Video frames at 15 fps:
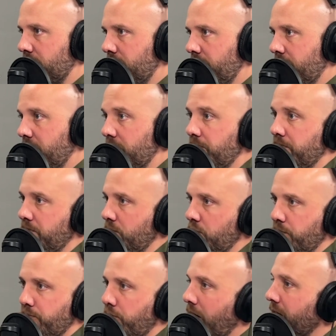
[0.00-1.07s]
in, you
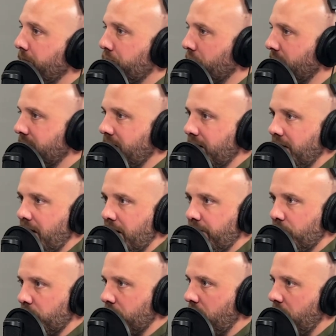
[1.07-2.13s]
probably preset a lot of
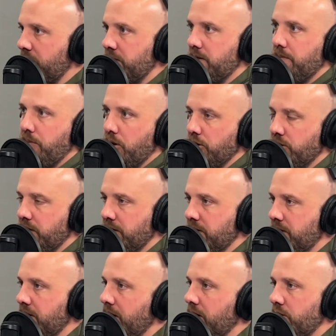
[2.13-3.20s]
your costs and
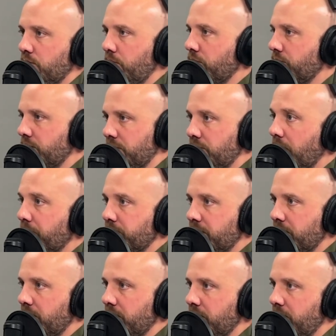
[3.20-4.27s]
margins to where it just dumps
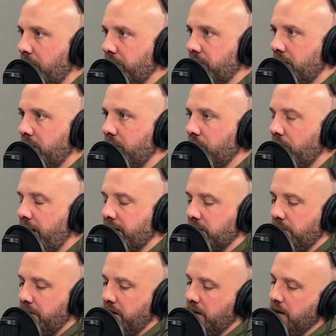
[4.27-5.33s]
it into your
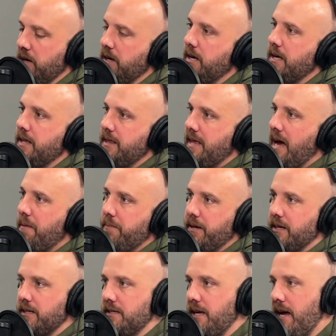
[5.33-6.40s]
estimate. That
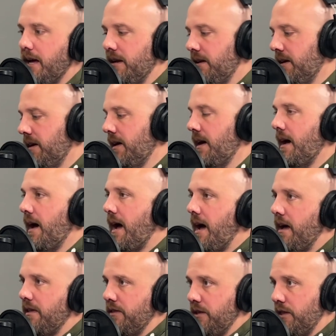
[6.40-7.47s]
being said,
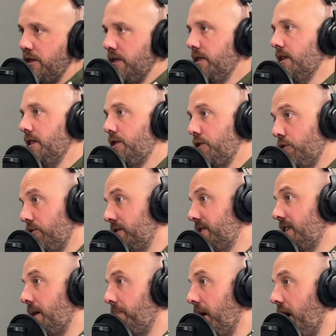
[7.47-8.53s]
the third
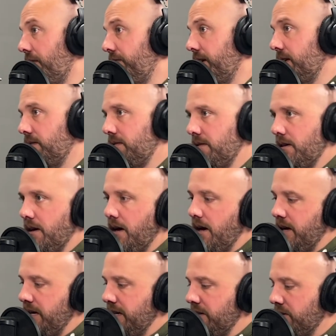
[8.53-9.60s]
step of it
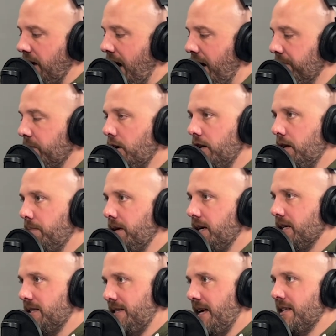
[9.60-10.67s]
is I'm going to be
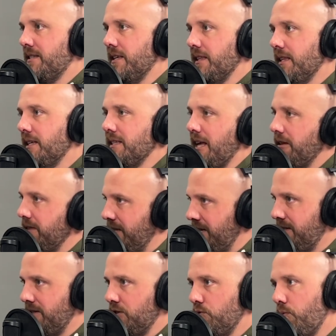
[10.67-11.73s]
assessing these. Now,
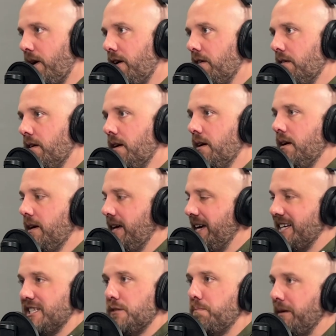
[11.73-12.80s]
this is where
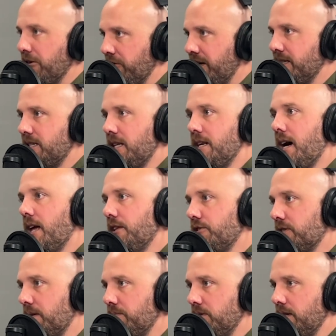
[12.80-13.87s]
experience and knowledge
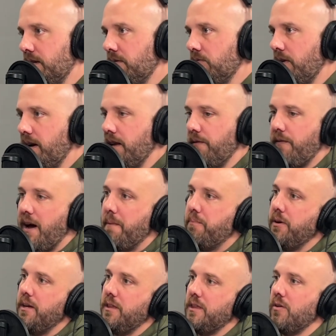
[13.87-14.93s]
comes in, right? If I
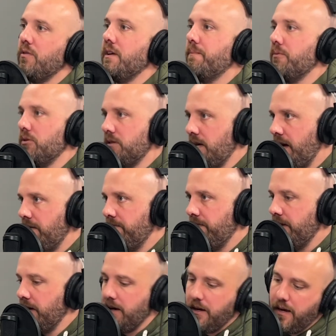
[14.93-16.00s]
put 30%
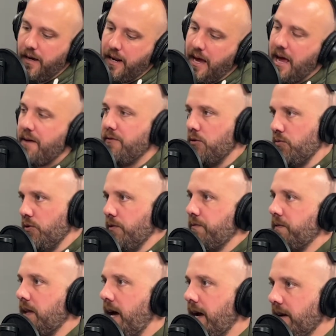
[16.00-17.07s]
and I have a
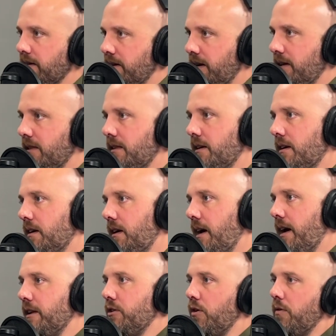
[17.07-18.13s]
roof line and
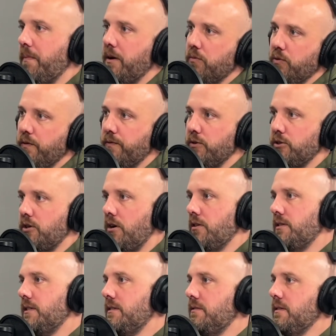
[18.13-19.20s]
I know my roofer
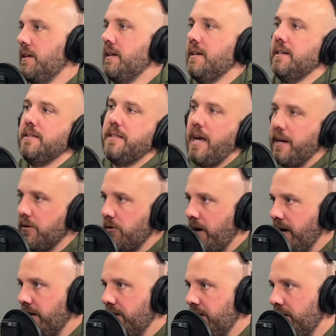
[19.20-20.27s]
charges
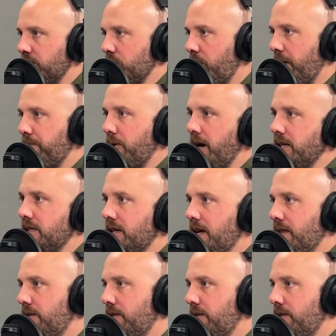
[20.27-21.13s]
$10,000, and so I price it at